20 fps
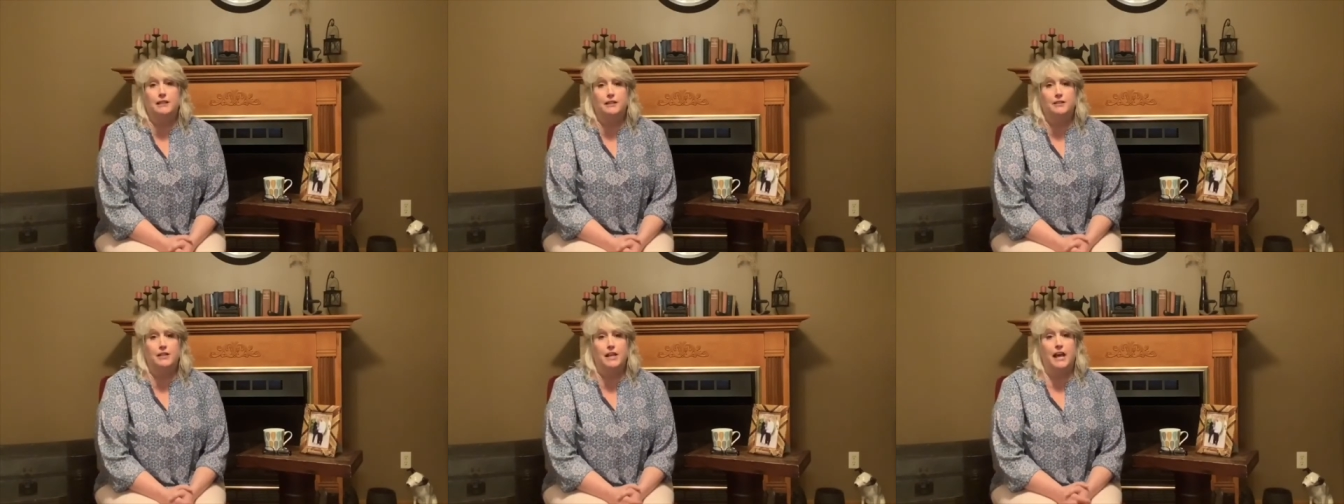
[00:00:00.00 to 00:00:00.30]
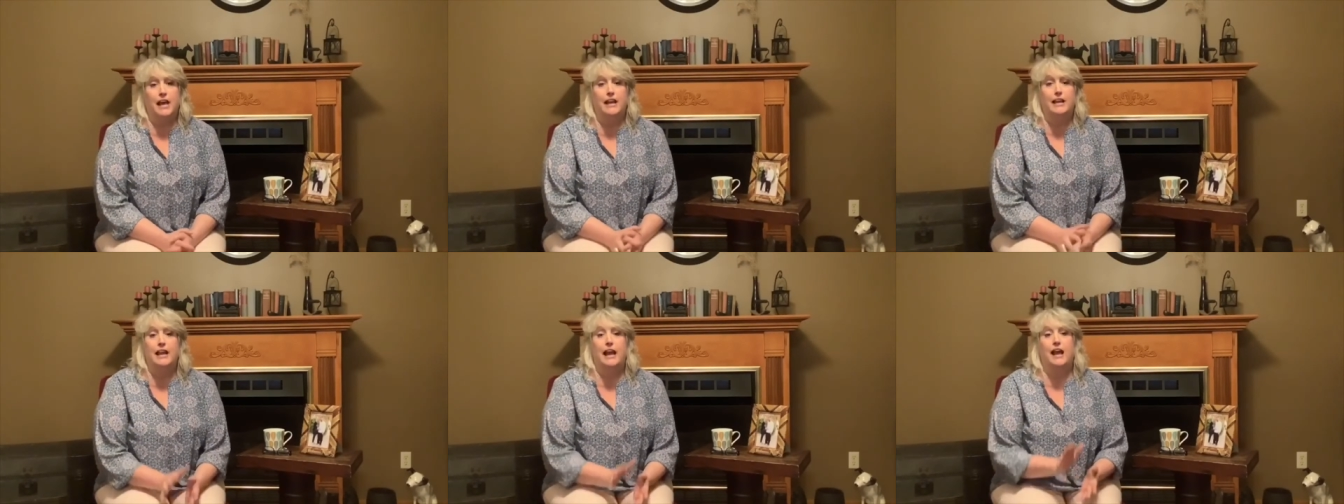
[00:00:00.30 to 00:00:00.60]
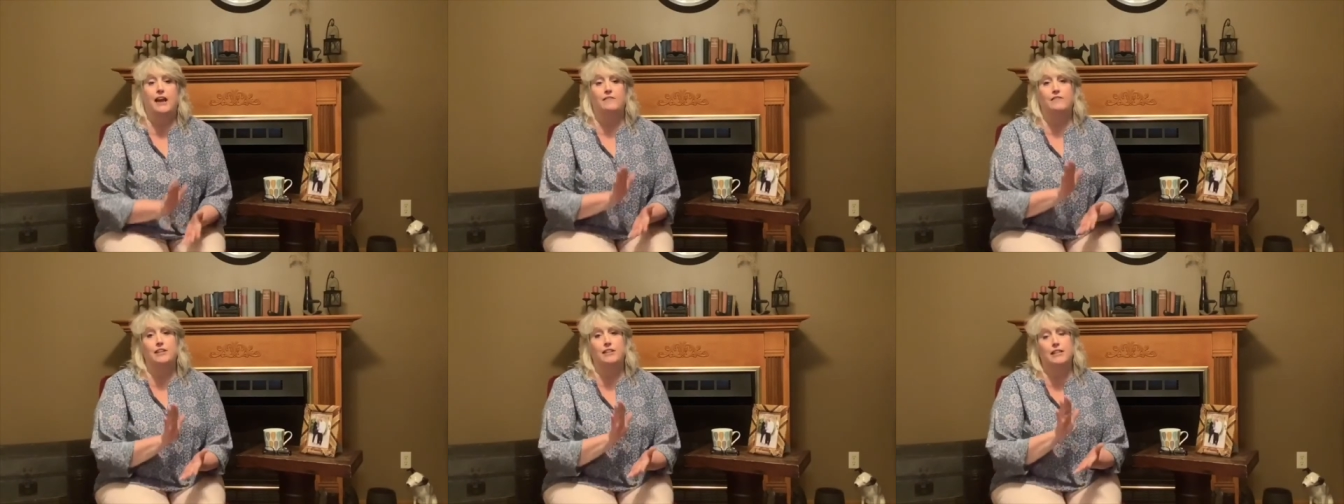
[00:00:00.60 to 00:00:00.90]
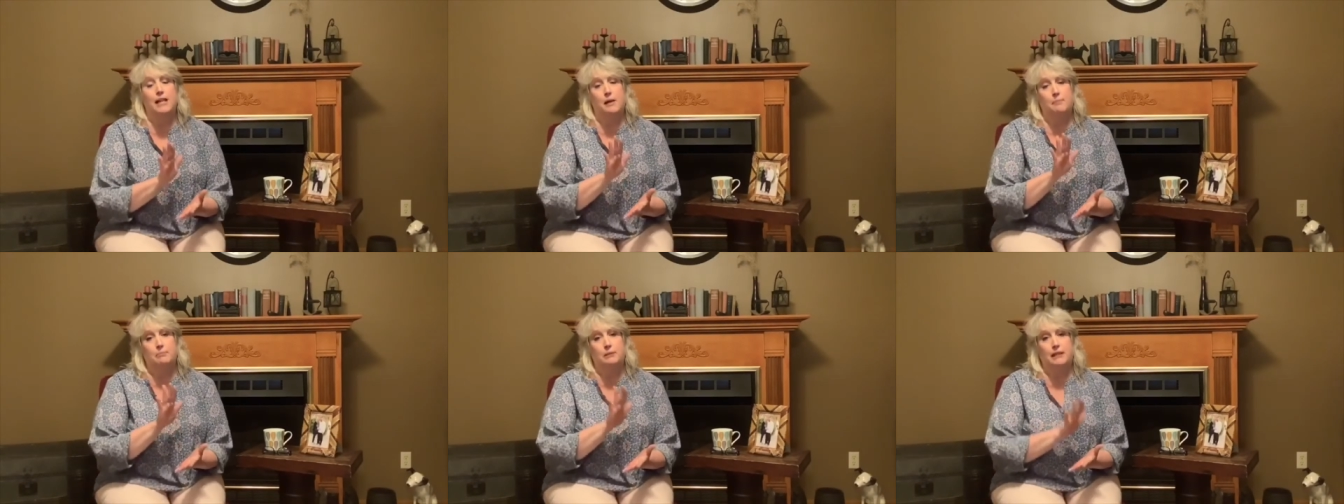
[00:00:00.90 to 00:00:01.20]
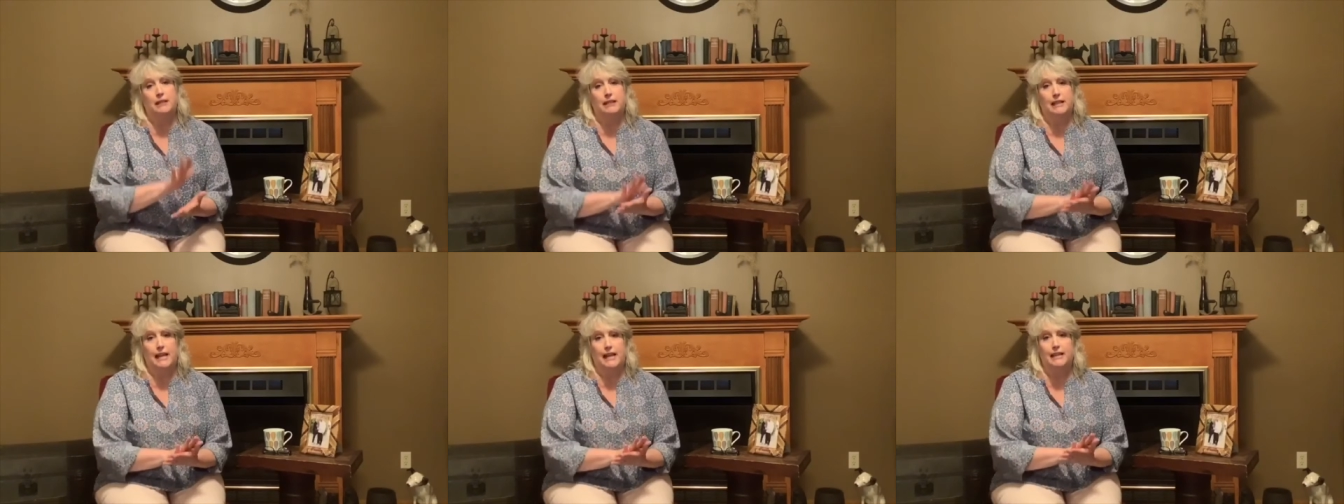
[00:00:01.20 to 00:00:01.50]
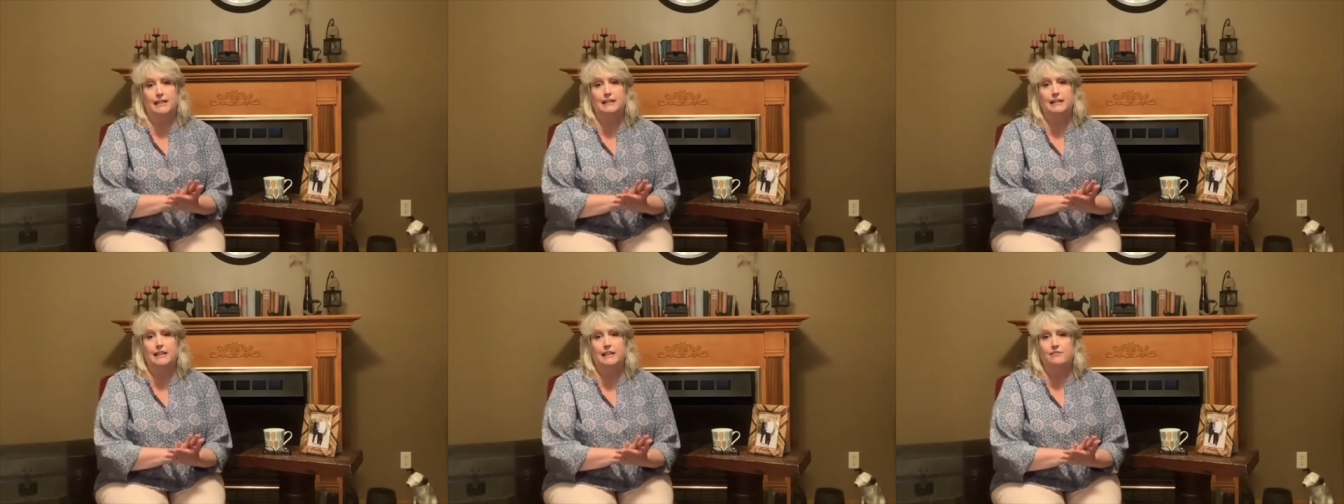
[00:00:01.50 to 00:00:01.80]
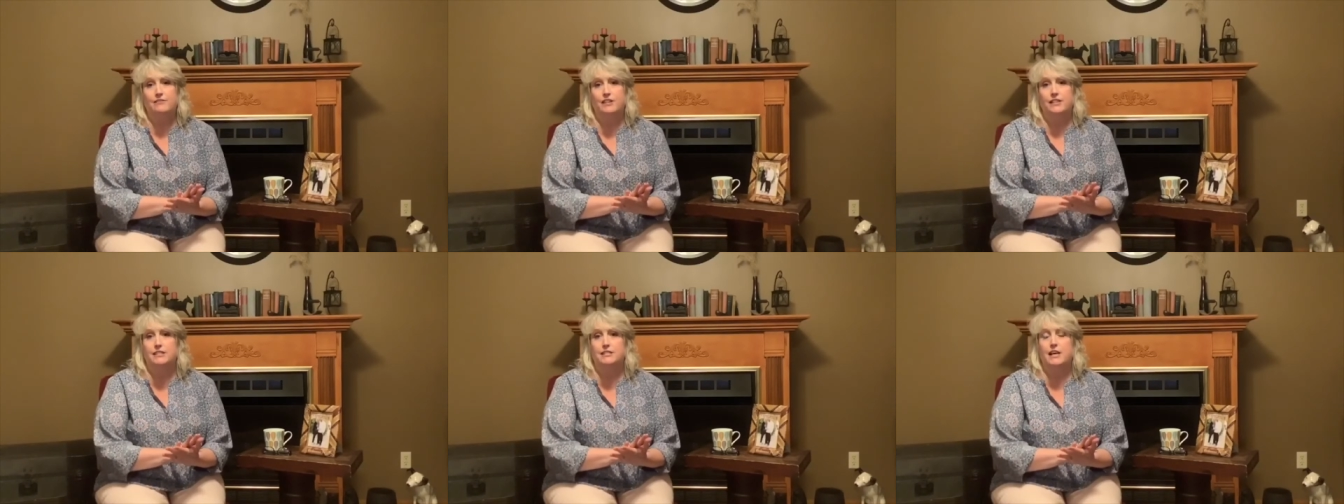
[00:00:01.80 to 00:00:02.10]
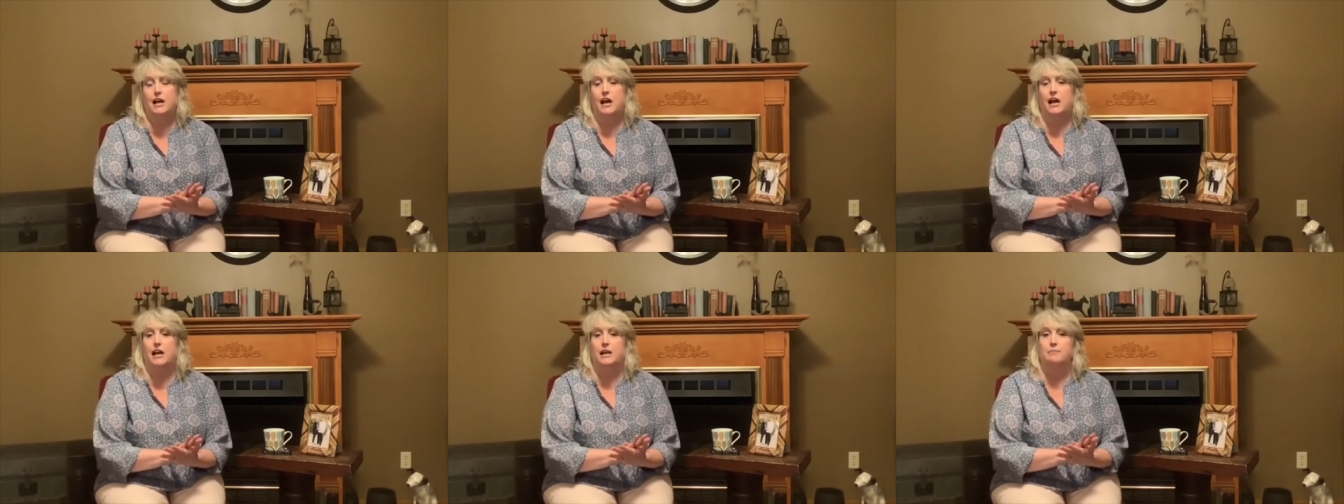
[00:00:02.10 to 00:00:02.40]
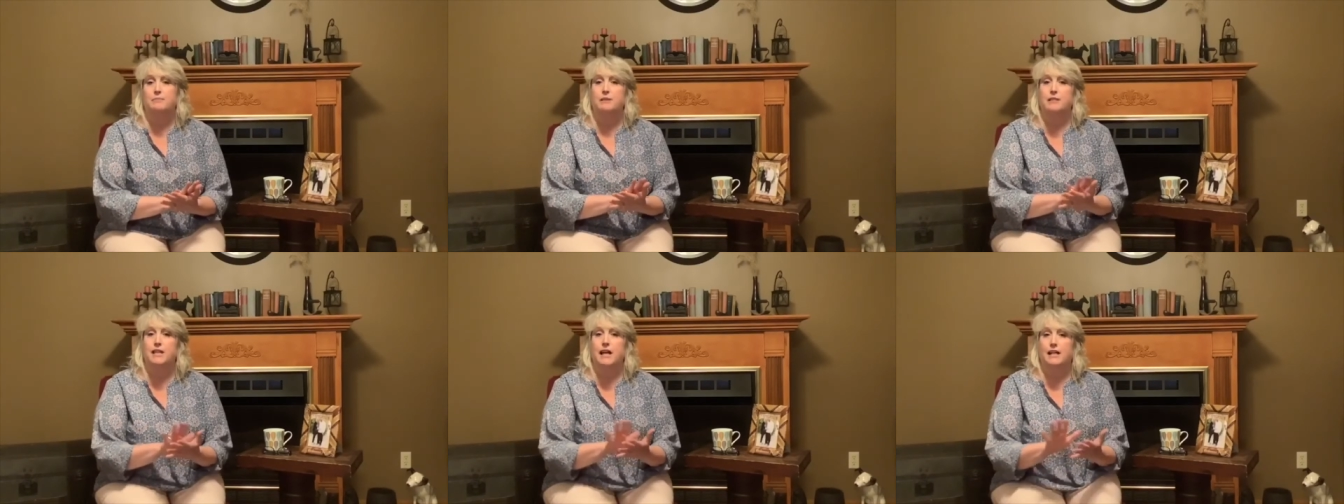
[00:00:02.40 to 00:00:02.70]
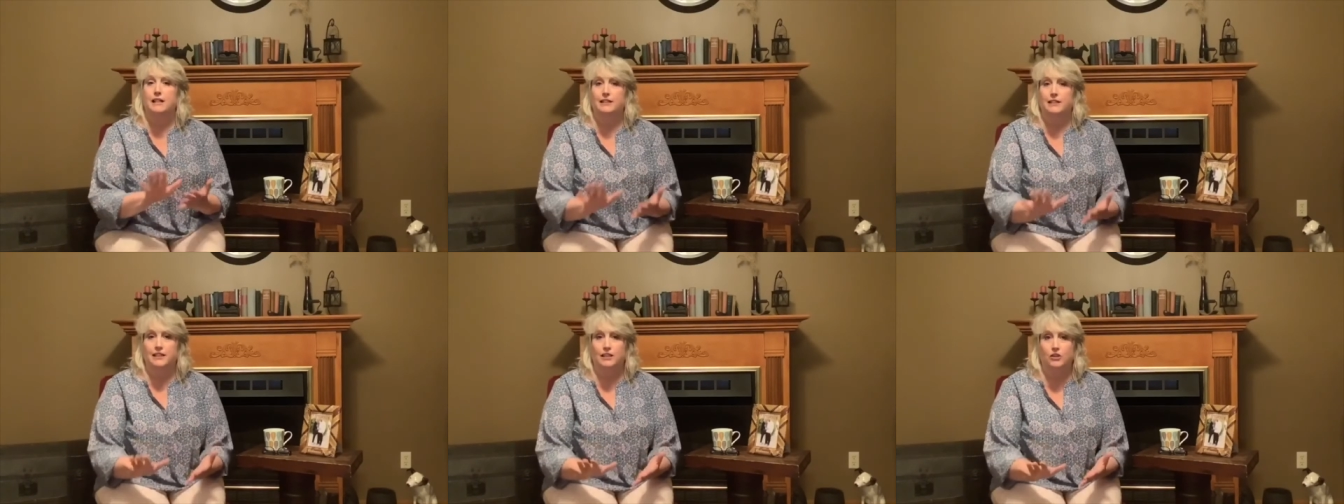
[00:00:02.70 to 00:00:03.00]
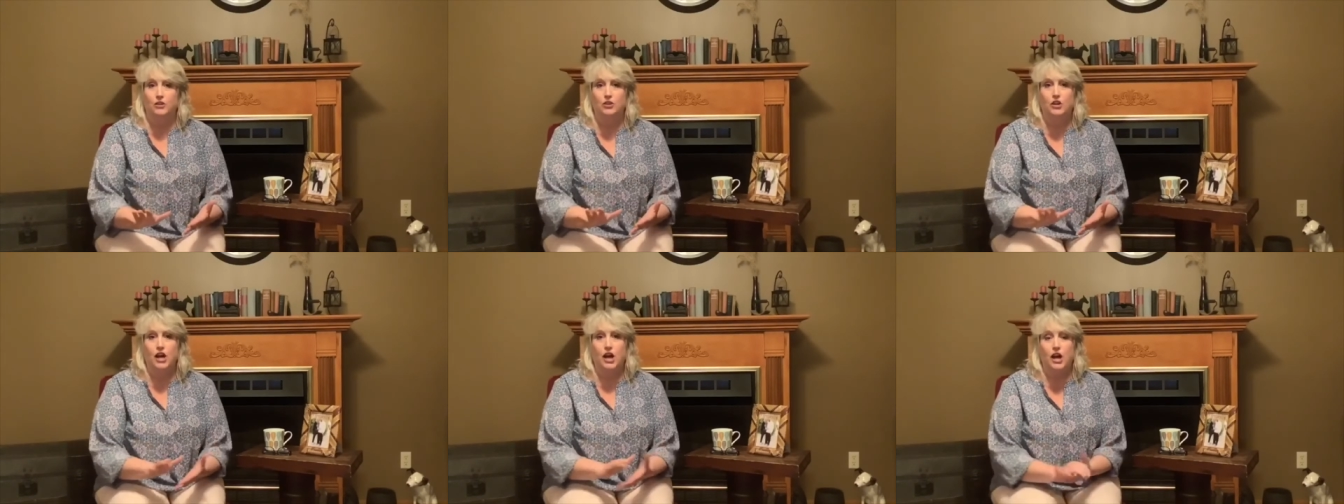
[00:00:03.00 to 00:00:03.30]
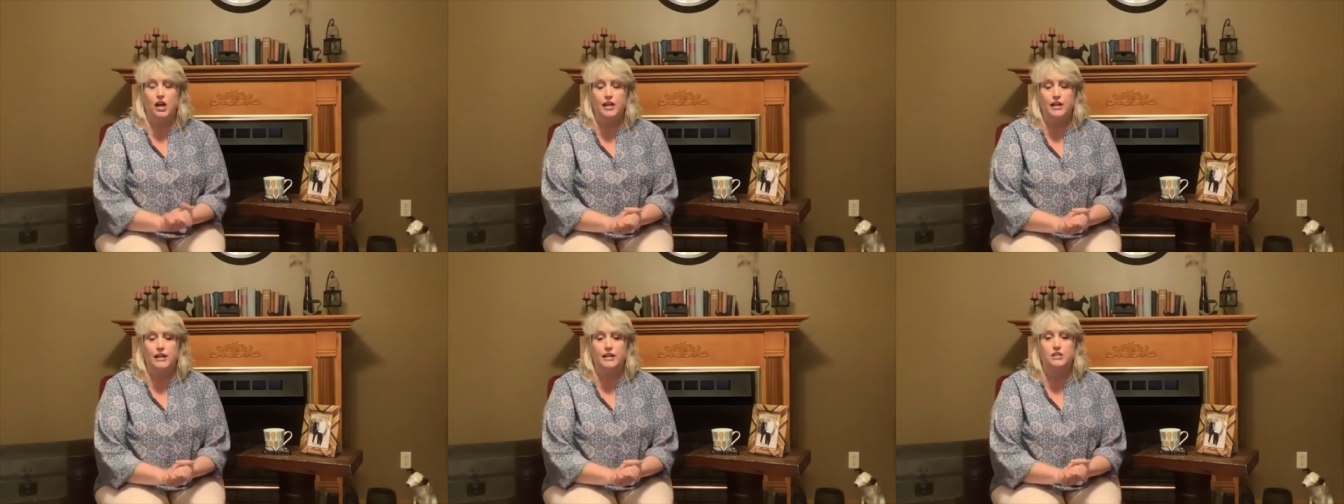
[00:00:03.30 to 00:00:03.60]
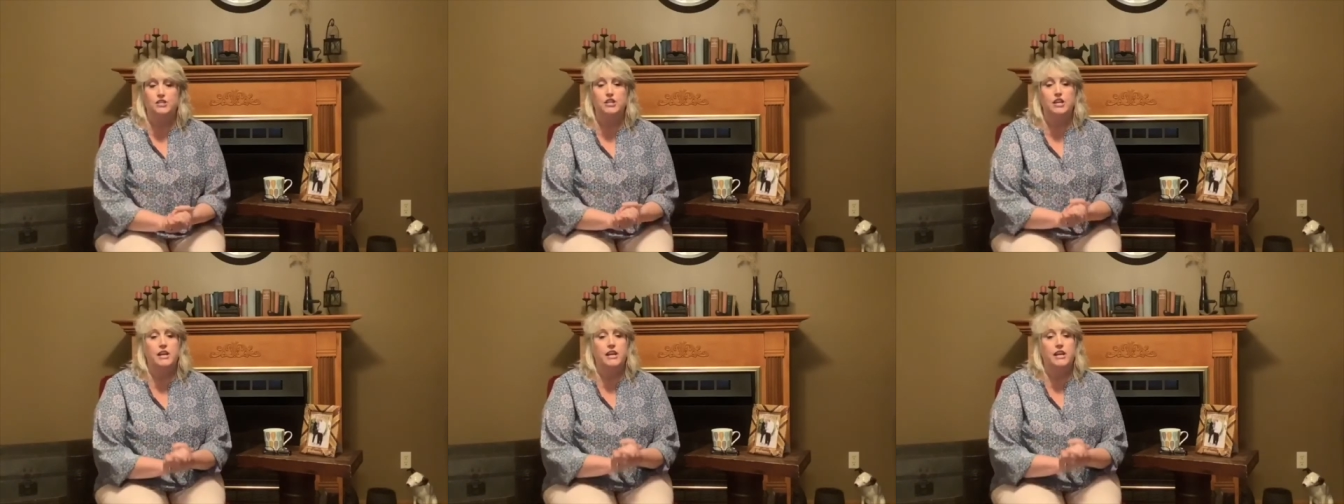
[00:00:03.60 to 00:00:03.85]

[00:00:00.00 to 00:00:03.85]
that having that plain living time in that little cottage